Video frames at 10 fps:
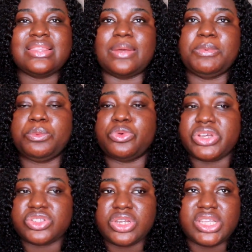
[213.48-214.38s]
that people
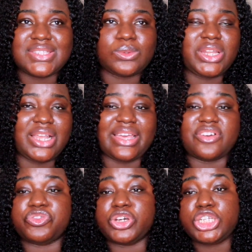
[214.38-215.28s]
resonate with, whether they are
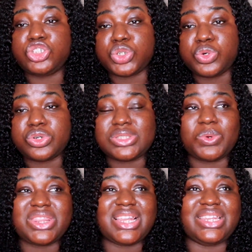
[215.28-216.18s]
funny jokes,
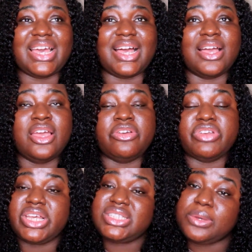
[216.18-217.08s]
whether they are
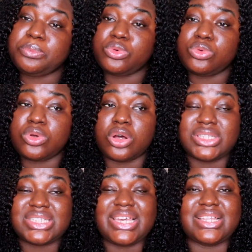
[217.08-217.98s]
relatable
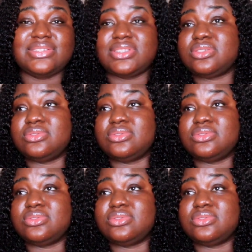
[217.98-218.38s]
content,